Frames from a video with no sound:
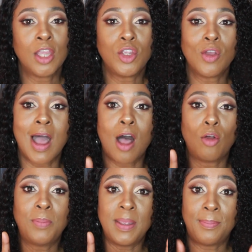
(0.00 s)
you
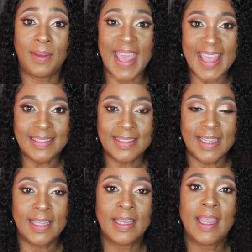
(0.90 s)
all be blessed.
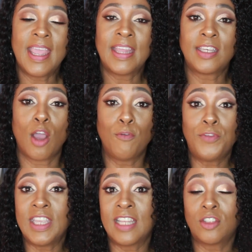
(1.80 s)
And don't
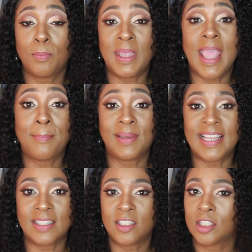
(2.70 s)
forget to be a
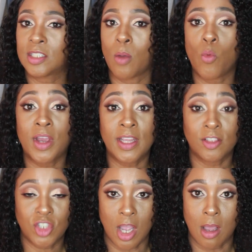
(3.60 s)
blessing to someone
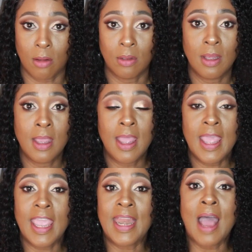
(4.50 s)
else, y'all.
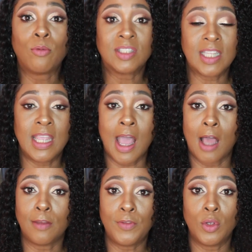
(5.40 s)
And I will see
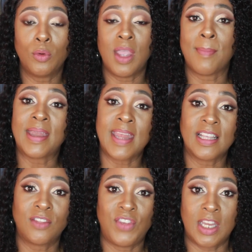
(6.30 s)
all of you in my
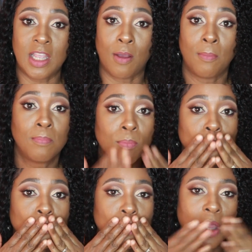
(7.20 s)
next video.
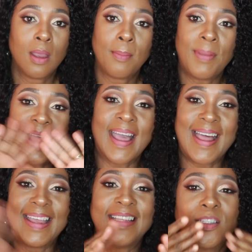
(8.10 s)
Bye
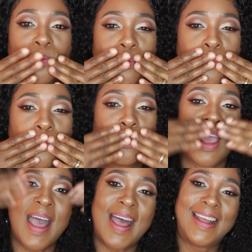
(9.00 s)
guys.
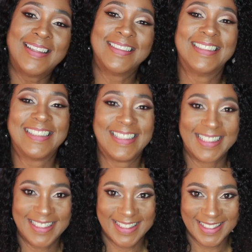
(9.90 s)

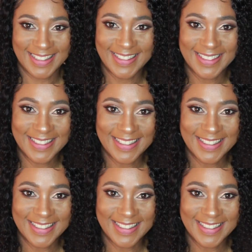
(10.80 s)
Mwah.